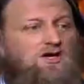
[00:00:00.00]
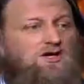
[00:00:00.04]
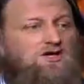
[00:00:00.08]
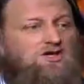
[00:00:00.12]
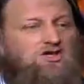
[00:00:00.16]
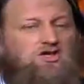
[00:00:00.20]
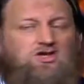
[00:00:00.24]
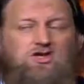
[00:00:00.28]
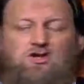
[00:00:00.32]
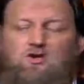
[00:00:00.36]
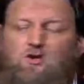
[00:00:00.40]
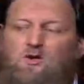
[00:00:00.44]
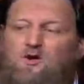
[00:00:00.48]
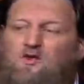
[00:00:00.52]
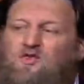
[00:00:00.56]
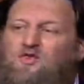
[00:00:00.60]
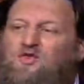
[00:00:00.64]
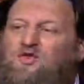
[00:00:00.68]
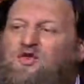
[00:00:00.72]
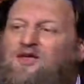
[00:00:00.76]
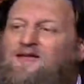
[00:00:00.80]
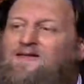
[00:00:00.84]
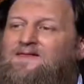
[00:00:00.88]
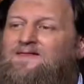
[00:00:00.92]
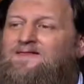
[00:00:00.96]
you would
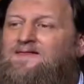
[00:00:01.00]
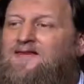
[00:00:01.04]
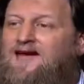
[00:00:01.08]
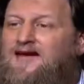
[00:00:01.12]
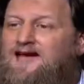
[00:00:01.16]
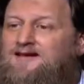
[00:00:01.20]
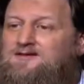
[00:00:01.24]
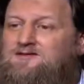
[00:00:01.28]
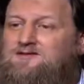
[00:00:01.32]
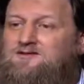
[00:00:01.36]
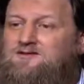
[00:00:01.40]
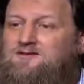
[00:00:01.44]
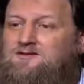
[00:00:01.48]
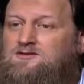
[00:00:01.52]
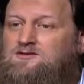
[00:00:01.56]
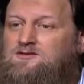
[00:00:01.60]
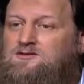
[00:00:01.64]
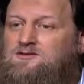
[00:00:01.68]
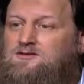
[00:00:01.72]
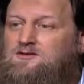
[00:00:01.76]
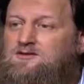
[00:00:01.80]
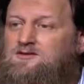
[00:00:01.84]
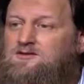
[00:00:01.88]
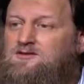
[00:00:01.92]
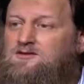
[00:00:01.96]
think that
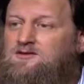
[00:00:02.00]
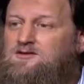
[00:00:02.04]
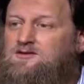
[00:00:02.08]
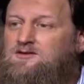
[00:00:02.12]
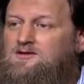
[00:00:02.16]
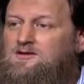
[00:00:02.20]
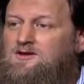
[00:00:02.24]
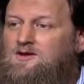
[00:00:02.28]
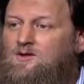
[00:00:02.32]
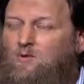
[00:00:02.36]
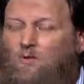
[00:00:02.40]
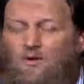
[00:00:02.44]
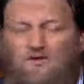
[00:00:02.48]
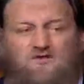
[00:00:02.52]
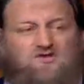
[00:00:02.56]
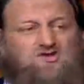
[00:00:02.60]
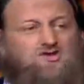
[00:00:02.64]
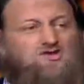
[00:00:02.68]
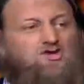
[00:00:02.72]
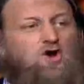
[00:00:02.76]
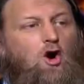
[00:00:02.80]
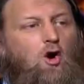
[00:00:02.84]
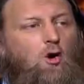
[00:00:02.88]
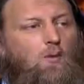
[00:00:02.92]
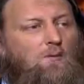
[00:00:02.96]
with
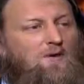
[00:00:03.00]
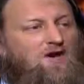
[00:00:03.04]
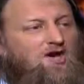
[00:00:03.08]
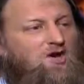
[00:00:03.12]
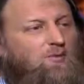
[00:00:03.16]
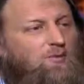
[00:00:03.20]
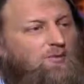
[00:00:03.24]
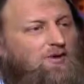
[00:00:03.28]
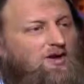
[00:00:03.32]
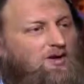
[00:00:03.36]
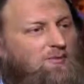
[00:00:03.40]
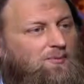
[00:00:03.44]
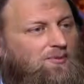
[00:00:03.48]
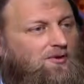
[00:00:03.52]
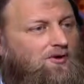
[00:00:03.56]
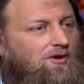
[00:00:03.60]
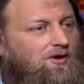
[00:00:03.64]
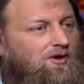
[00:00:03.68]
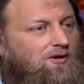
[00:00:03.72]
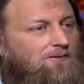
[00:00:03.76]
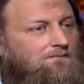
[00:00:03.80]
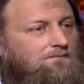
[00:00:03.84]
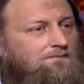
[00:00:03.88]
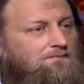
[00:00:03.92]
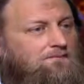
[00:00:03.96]
so many people,
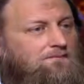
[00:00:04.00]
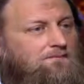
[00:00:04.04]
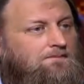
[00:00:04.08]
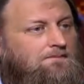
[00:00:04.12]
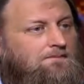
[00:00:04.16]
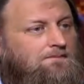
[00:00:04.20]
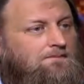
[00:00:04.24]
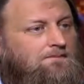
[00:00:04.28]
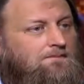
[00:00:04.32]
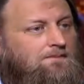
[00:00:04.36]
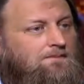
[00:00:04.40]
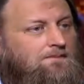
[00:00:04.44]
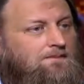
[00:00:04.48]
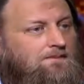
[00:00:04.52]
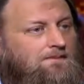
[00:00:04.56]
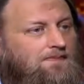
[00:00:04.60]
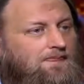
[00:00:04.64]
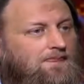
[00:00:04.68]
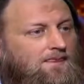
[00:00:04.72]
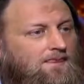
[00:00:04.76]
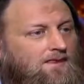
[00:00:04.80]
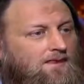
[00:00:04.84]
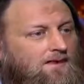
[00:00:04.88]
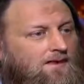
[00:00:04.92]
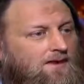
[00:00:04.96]

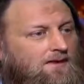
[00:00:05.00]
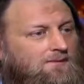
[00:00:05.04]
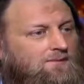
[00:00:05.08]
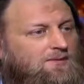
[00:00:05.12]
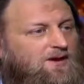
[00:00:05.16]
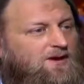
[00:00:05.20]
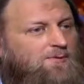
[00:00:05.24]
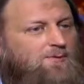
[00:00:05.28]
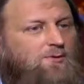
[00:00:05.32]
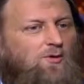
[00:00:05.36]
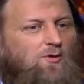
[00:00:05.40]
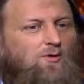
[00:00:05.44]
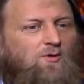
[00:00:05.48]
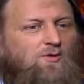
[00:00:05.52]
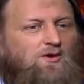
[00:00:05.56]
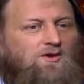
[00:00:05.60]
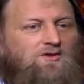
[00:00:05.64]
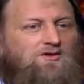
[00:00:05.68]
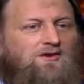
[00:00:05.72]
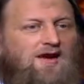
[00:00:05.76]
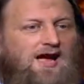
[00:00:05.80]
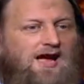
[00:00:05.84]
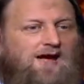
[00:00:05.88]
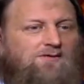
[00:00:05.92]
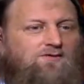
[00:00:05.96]
people would
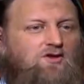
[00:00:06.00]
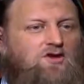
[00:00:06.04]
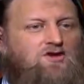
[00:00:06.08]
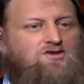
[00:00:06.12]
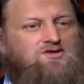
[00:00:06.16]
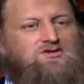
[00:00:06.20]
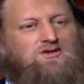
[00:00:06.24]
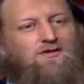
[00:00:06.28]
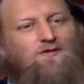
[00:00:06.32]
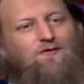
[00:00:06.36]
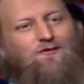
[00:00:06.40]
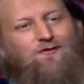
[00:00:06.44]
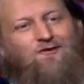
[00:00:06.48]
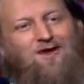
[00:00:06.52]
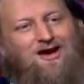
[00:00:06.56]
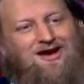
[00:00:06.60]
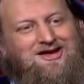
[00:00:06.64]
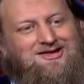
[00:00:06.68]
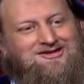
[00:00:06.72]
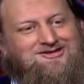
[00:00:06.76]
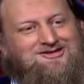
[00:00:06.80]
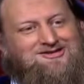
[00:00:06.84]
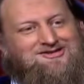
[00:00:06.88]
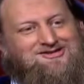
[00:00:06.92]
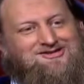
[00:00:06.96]
have lots of
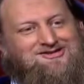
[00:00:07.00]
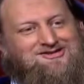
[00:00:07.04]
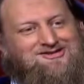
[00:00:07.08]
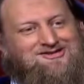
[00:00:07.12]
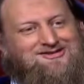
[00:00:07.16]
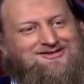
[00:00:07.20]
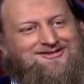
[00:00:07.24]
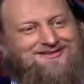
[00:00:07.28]
friends,